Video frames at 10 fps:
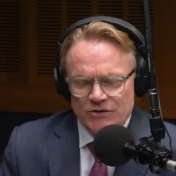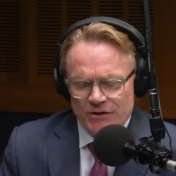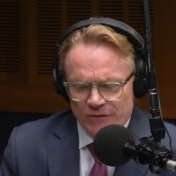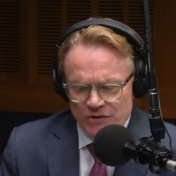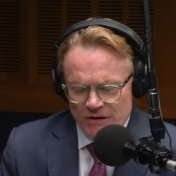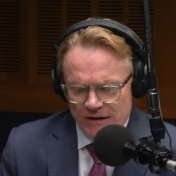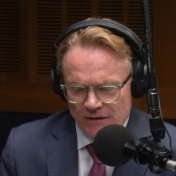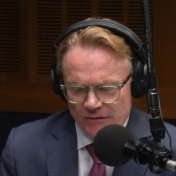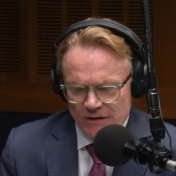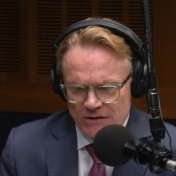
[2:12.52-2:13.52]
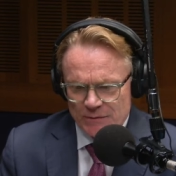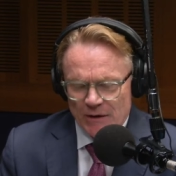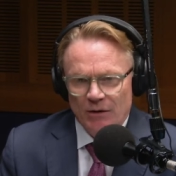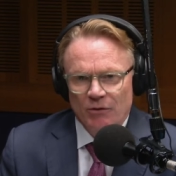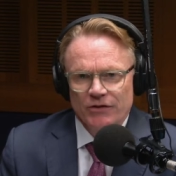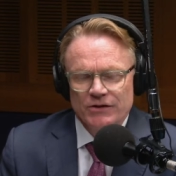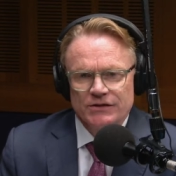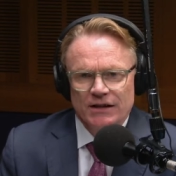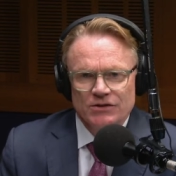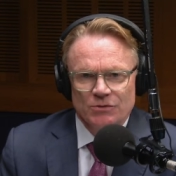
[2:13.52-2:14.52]
sufficiently convinced by what this
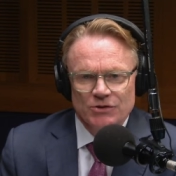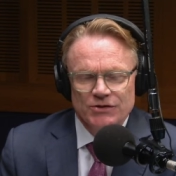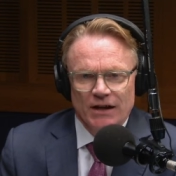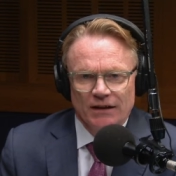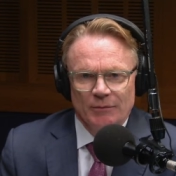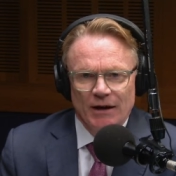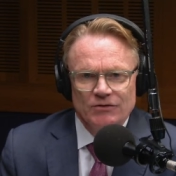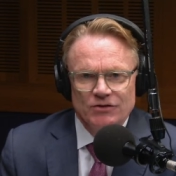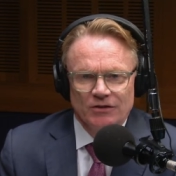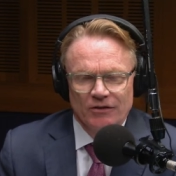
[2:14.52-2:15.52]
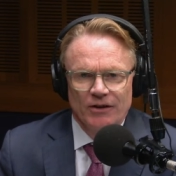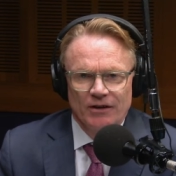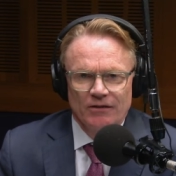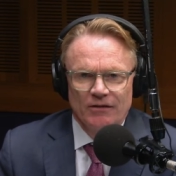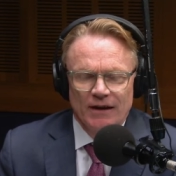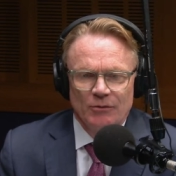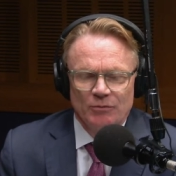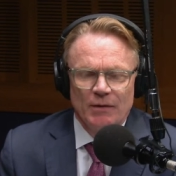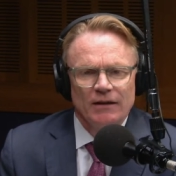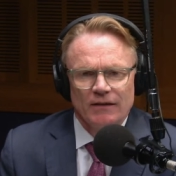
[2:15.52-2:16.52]
teacher was saying about you to think that they would
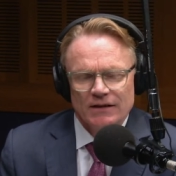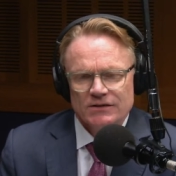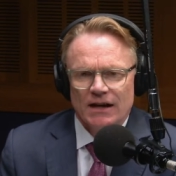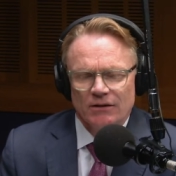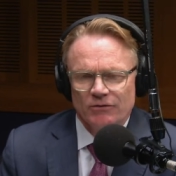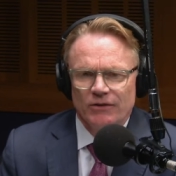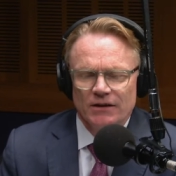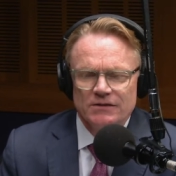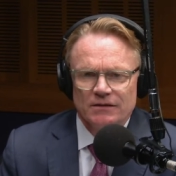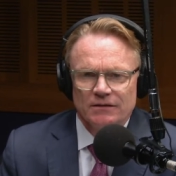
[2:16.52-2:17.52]
make that sacrifice.